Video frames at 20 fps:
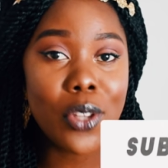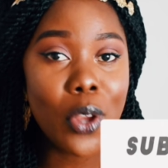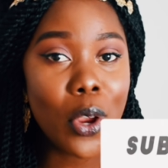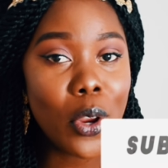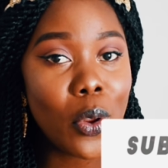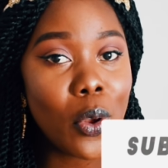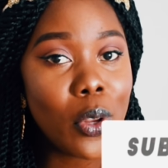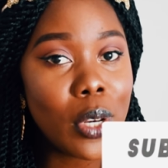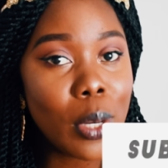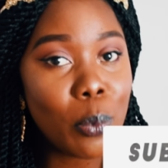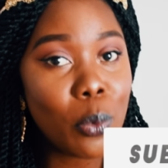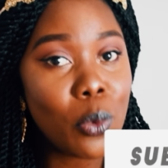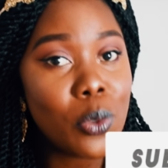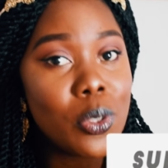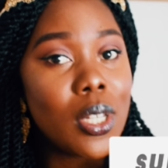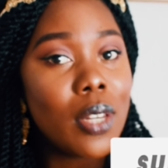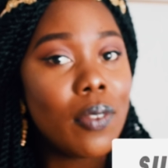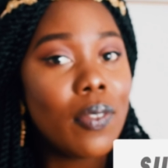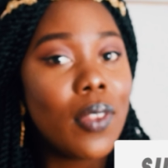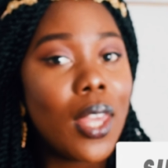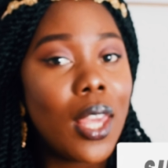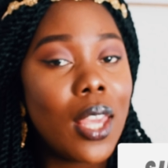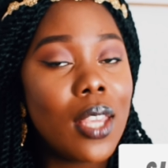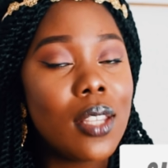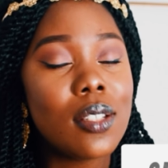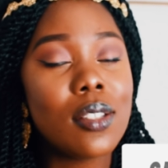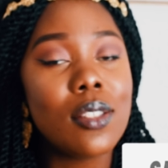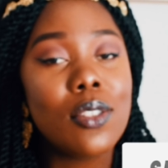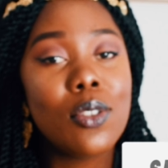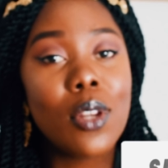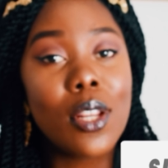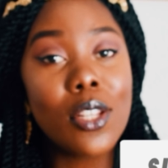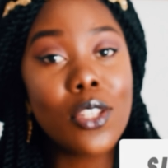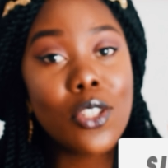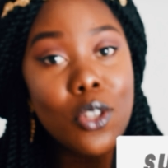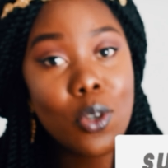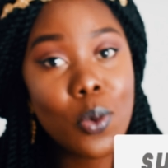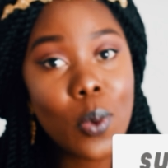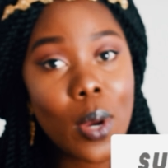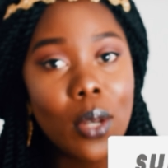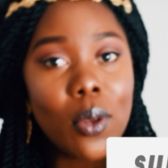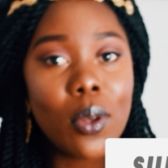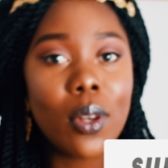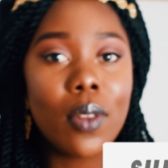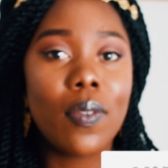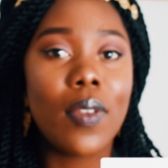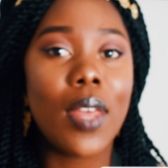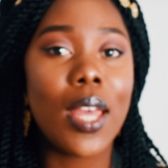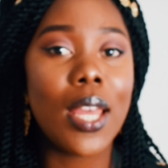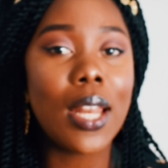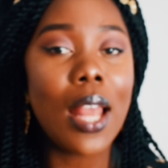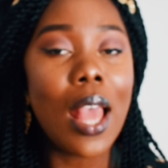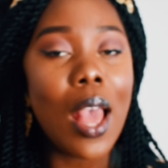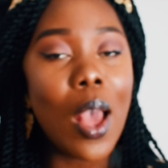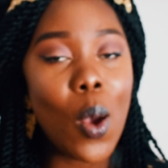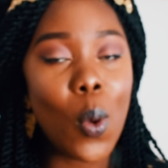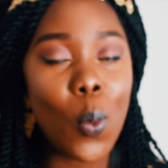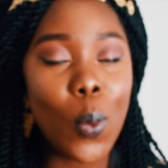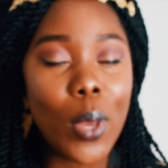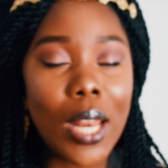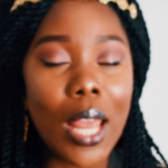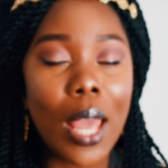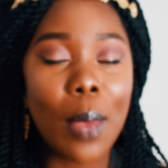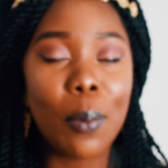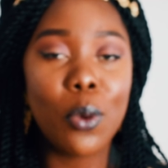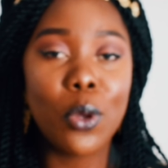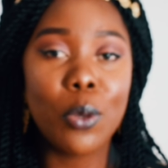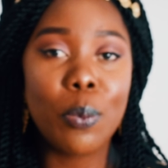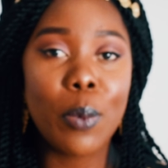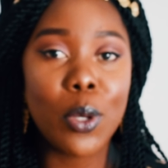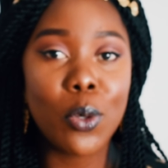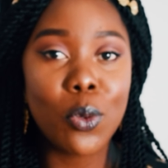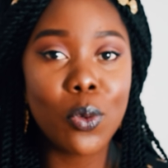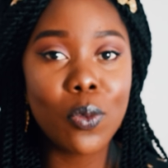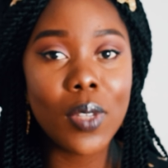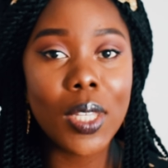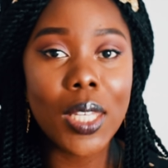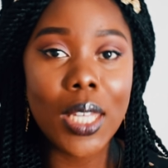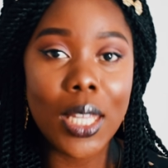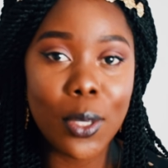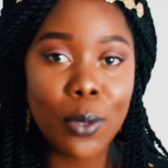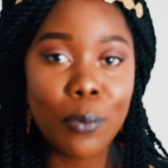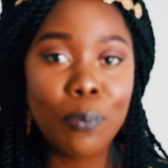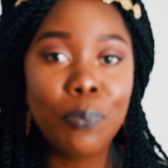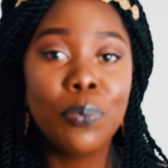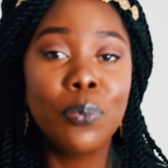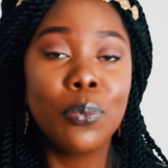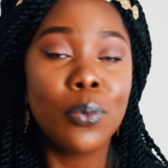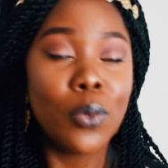Turn on the post notification so that you are notified when I upload my new video.